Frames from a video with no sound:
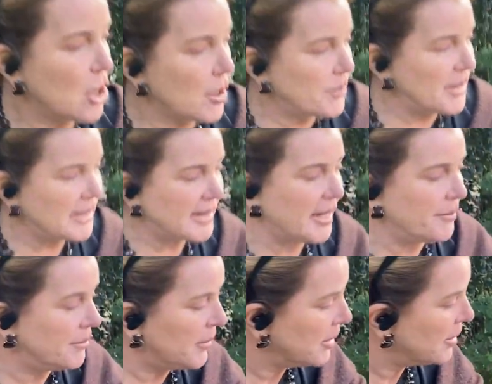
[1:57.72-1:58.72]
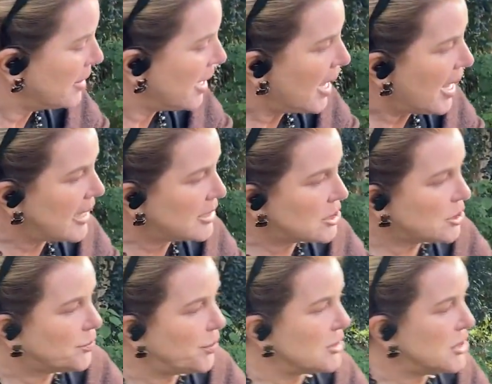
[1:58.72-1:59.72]
copied them and
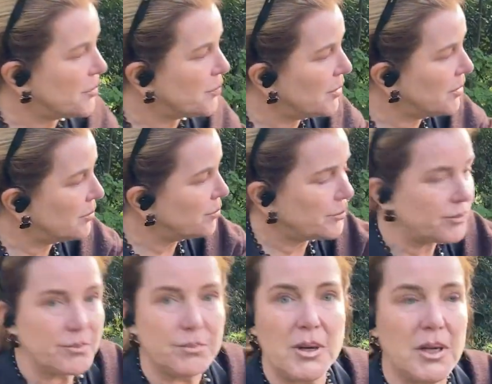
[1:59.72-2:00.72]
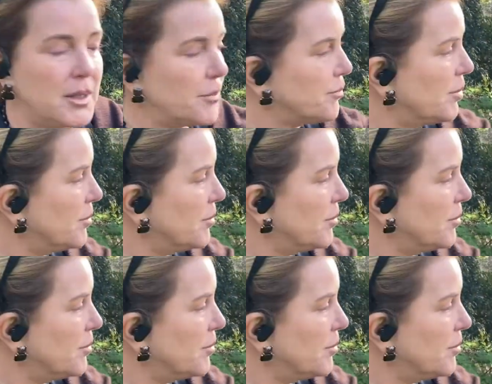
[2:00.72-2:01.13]
just put a